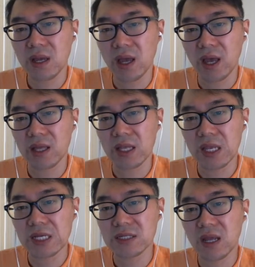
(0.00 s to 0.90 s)
and
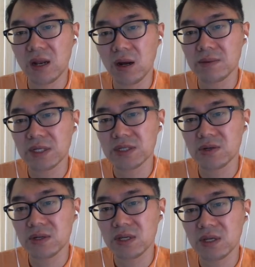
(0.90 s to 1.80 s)
instead of
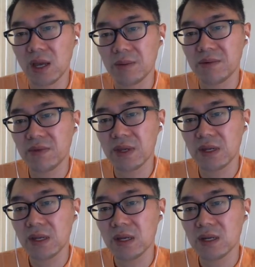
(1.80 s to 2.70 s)
inserting
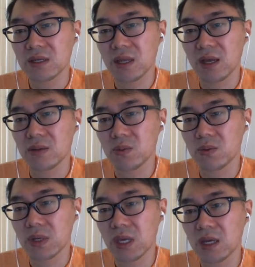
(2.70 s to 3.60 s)
everything that
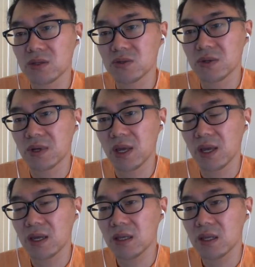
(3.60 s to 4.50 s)
we can do
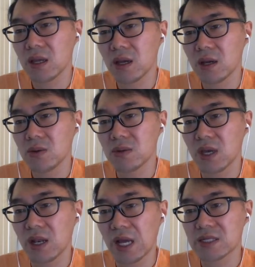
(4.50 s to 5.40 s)
again, we
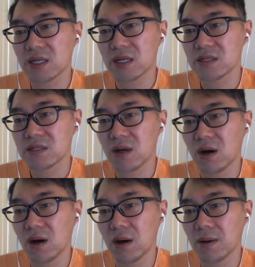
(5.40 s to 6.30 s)
can access
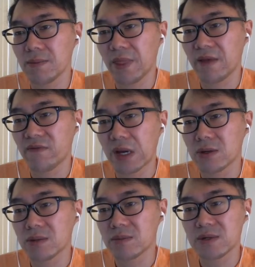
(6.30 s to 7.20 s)

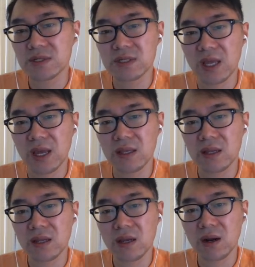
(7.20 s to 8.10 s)
variables that
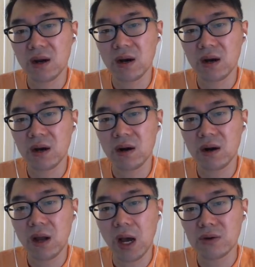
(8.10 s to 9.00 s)

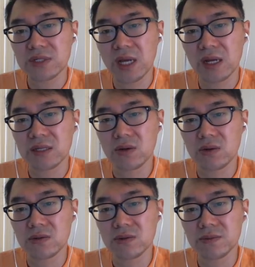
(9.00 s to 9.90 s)
are outside the
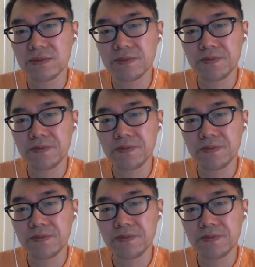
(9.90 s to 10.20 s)
loop.